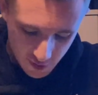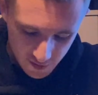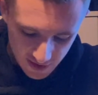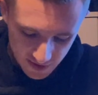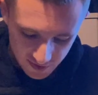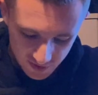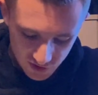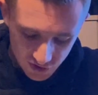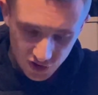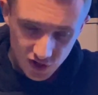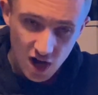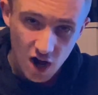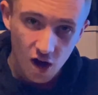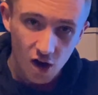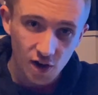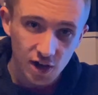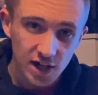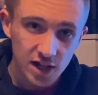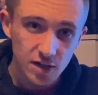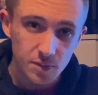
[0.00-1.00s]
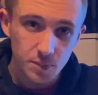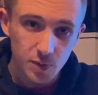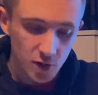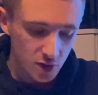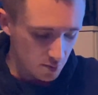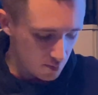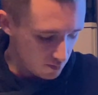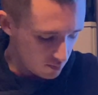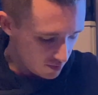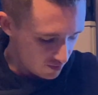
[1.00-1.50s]
into 9,
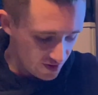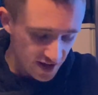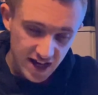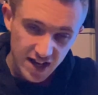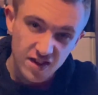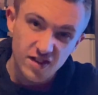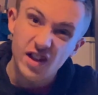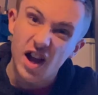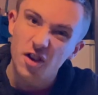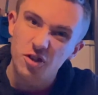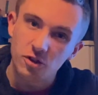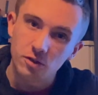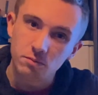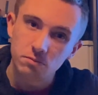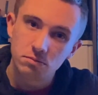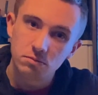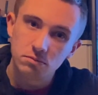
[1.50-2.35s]
but 6 doesn't.